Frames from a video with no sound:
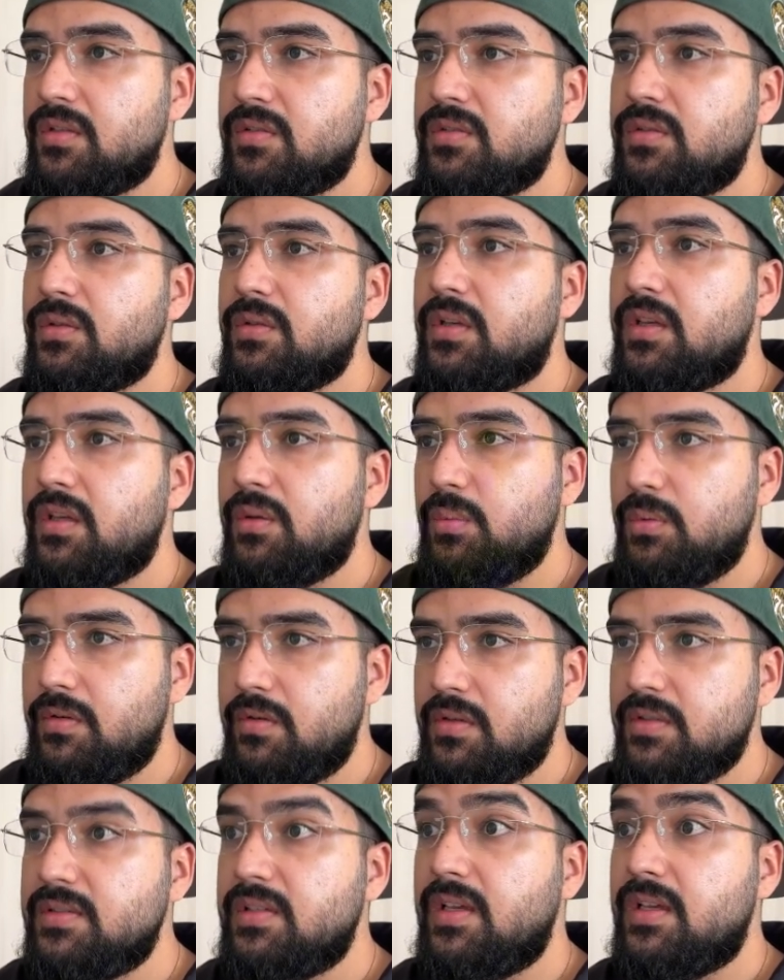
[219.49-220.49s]
So, okay,
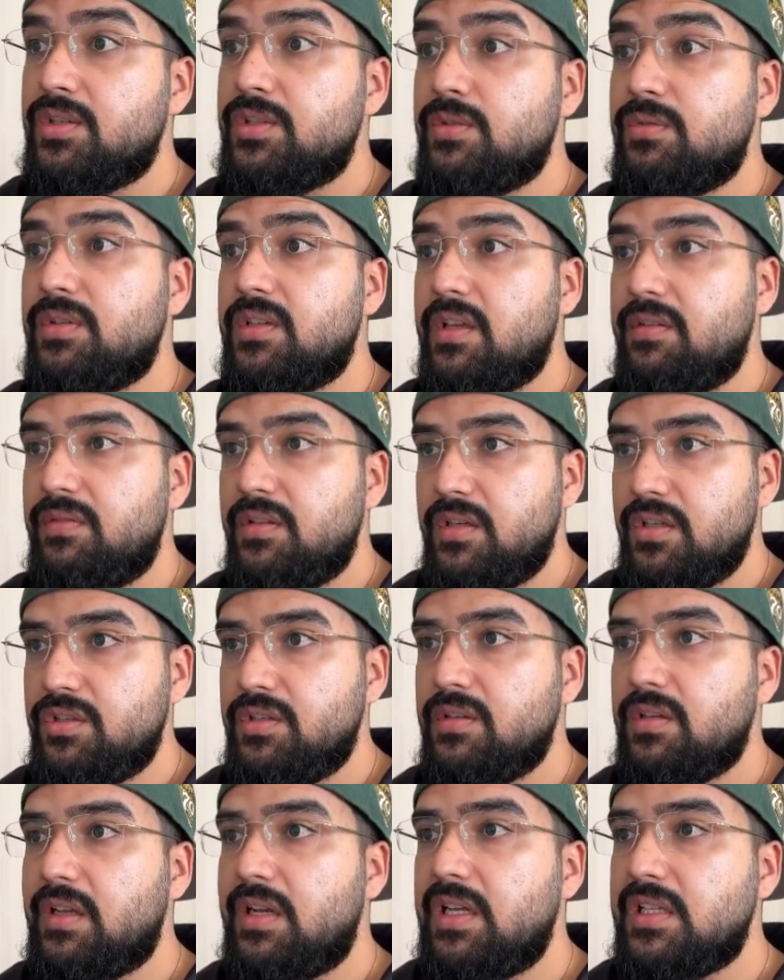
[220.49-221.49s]
we got section on
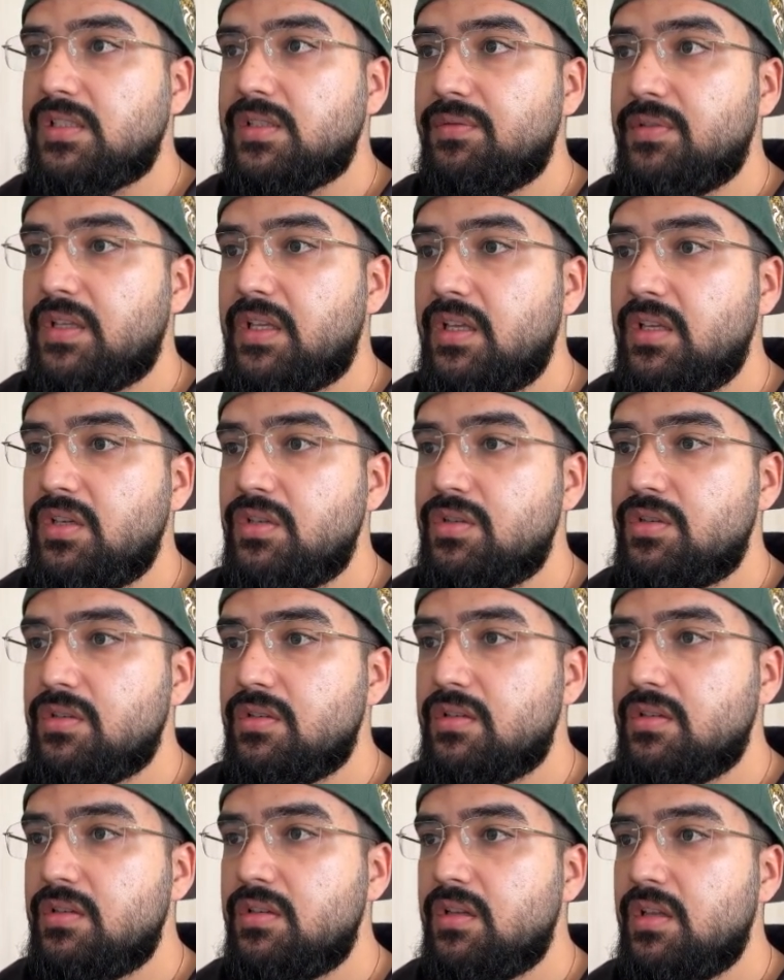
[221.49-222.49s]
definition and
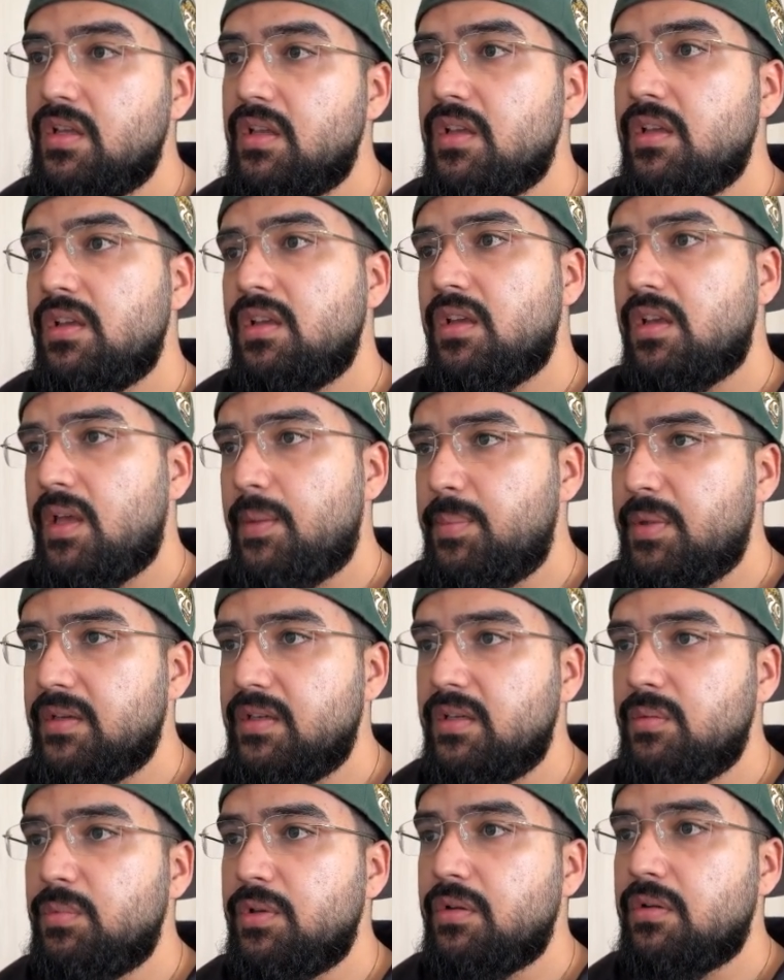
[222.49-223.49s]
classification,
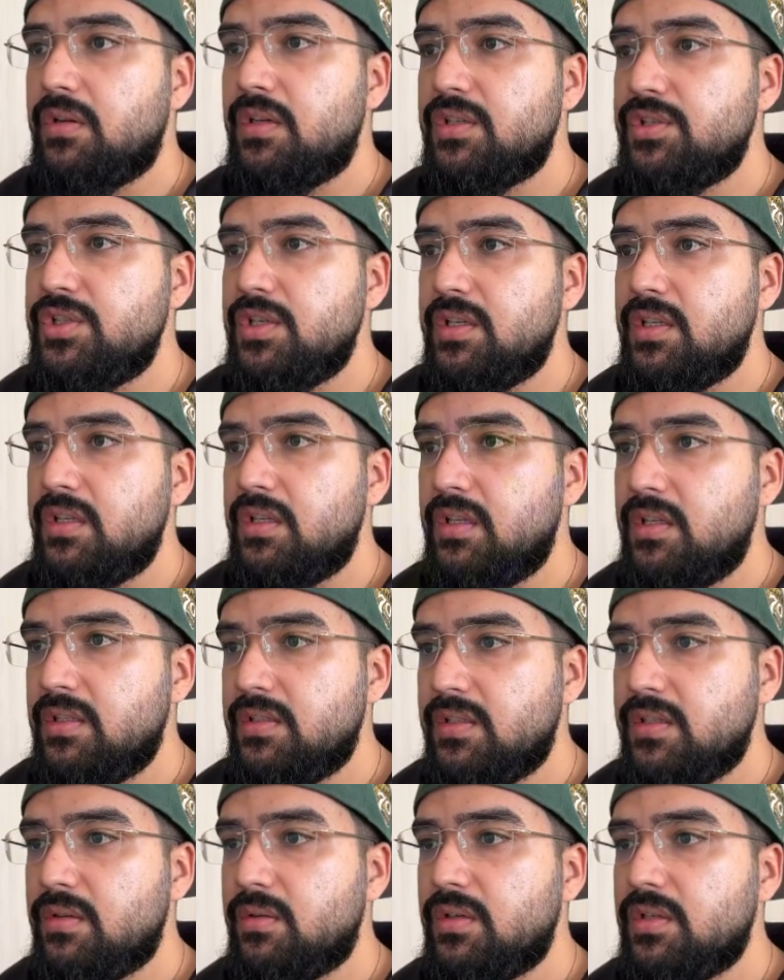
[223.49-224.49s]
epidemiology,
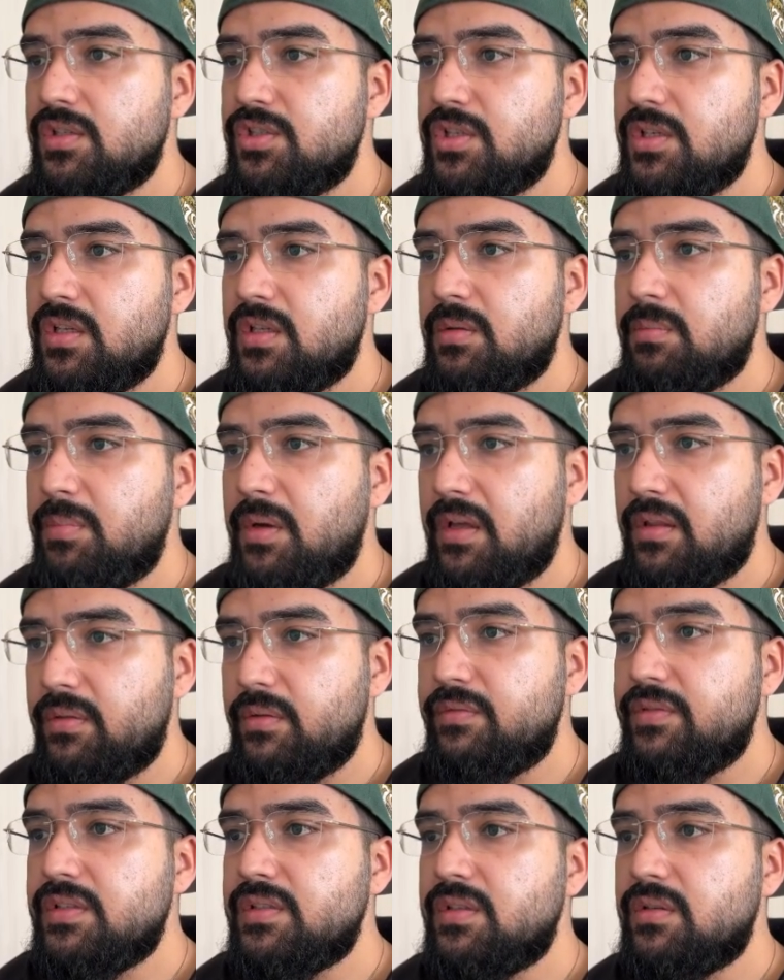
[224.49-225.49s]
etiology,
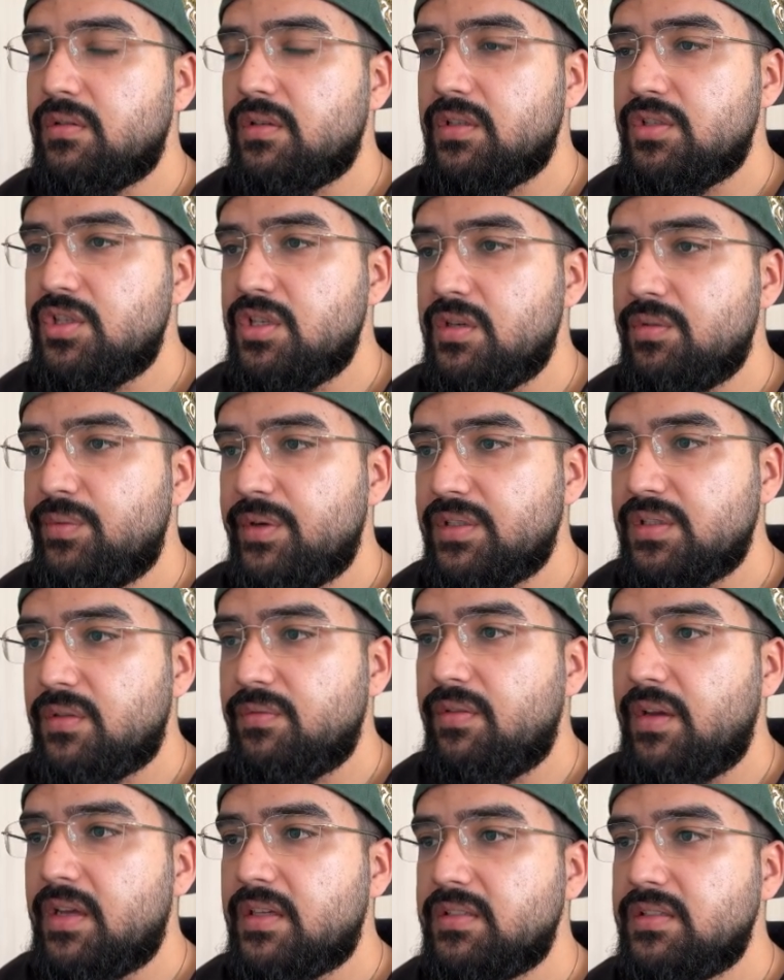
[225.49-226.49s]
pathophysiology,
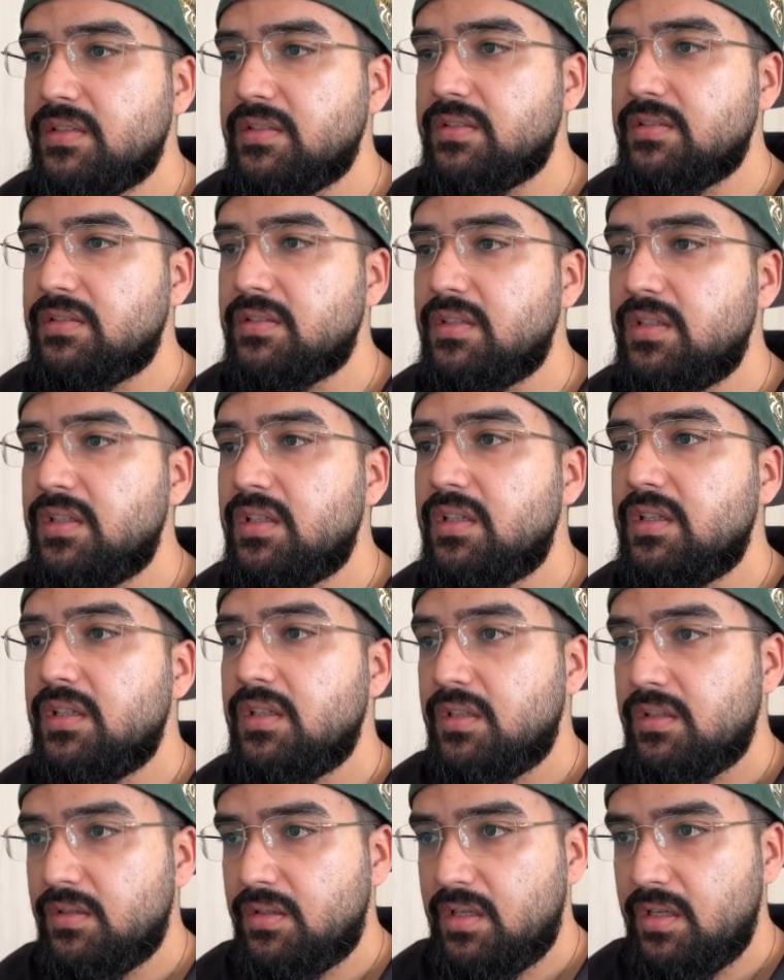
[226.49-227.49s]
risk factors.
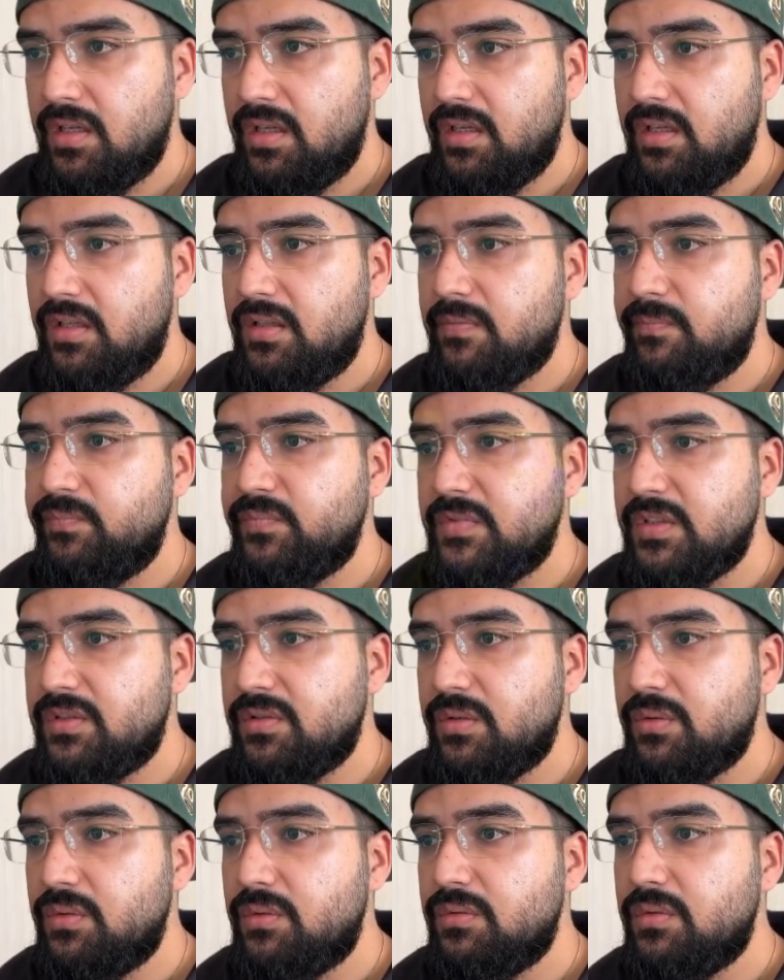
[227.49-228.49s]
Okay,
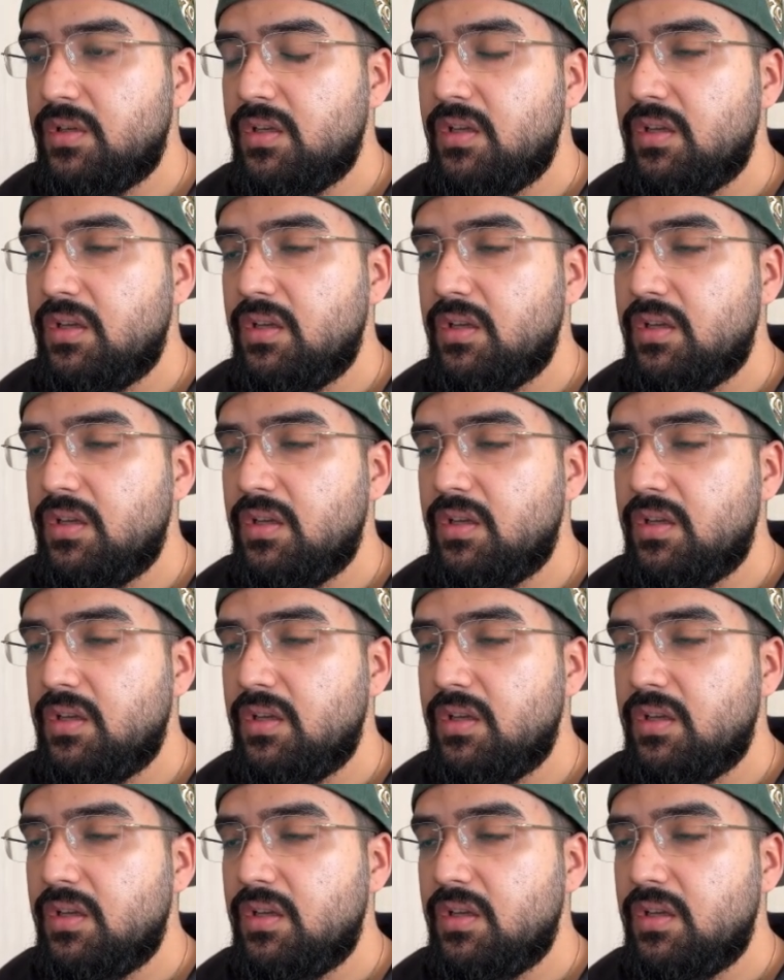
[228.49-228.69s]
so